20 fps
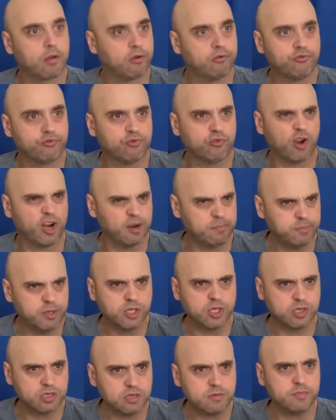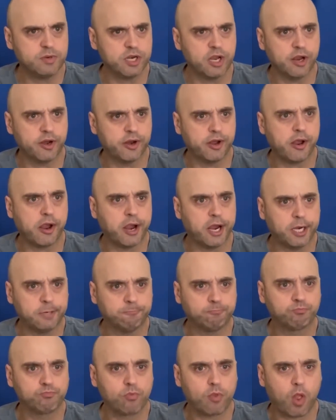dried up pieces of banana,
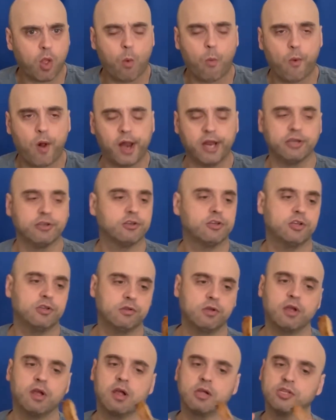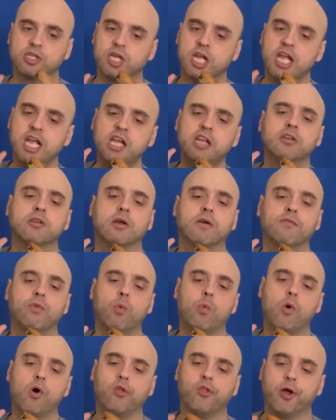and there's a hint of the
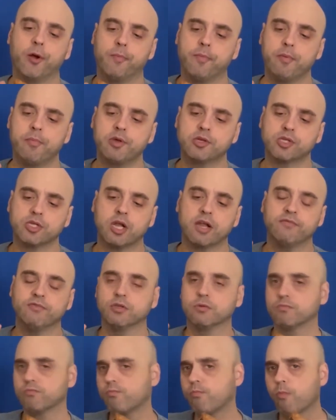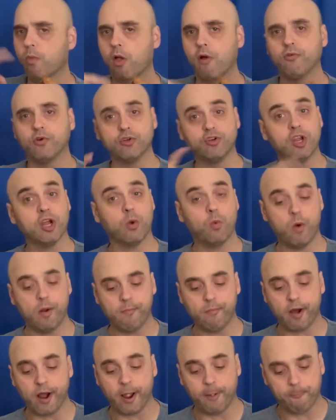walnut. Maybe because I've only taken one
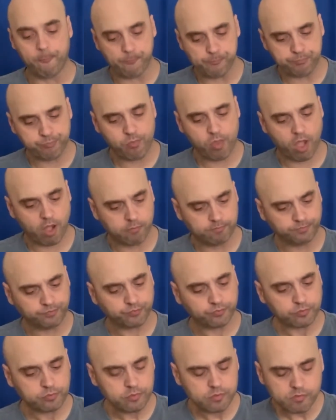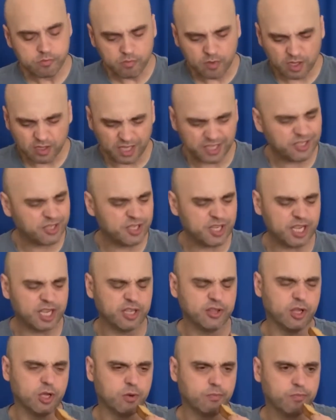bite. Let's dig
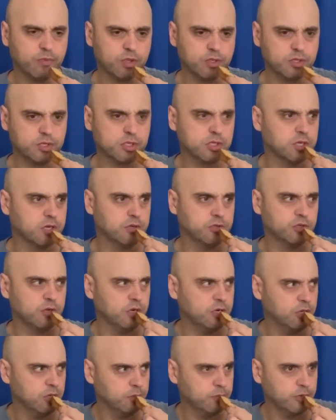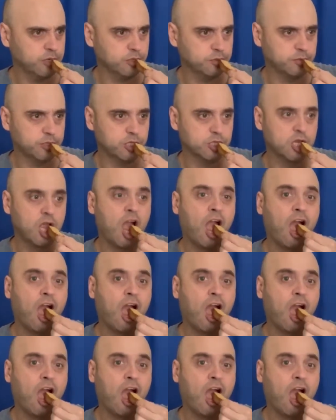in though. Let's try another bite piece.